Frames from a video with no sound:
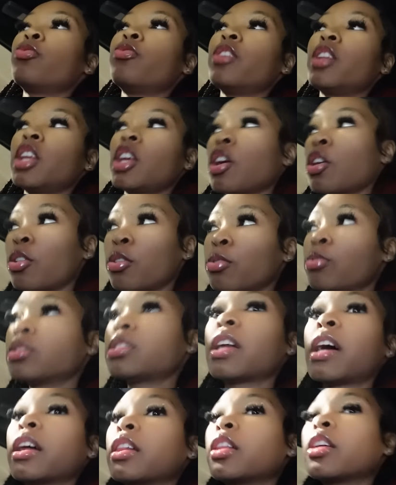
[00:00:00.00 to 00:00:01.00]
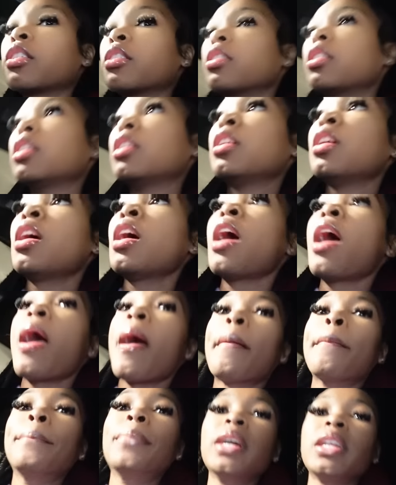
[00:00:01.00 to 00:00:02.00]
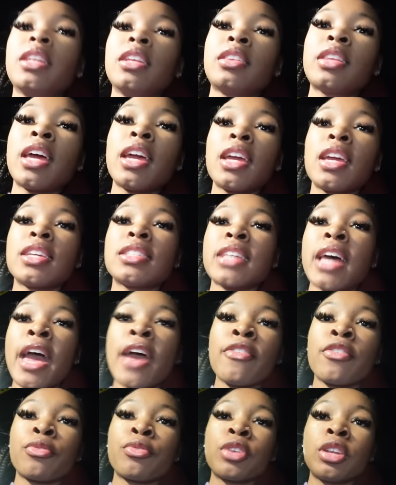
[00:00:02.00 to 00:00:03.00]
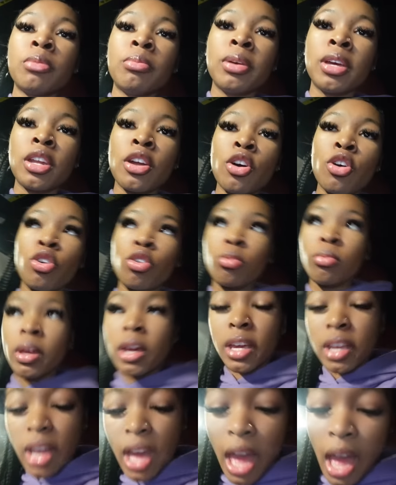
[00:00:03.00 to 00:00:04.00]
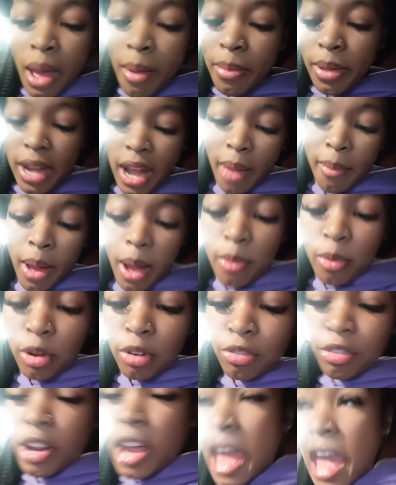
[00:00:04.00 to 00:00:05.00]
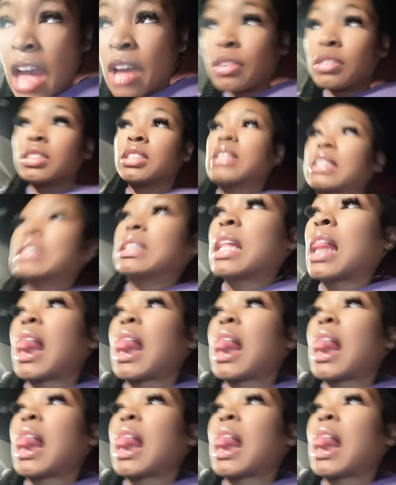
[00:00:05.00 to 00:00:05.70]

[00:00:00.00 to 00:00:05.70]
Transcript: videos, like literally. But the thing is, I haven't really been home. Like, I've been at my boyfriend's house.